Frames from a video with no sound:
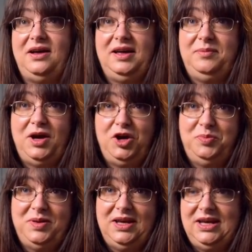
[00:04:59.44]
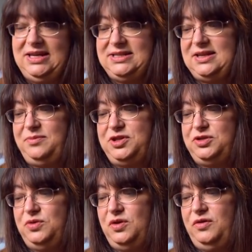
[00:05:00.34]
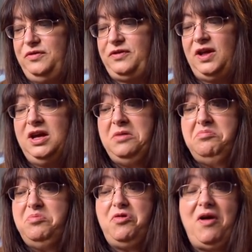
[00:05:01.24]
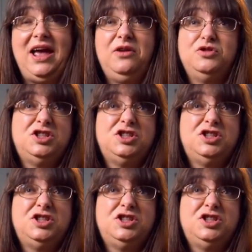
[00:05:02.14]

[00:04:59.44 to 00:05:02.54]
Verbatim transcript: I'm hoping it is some sort of meringue or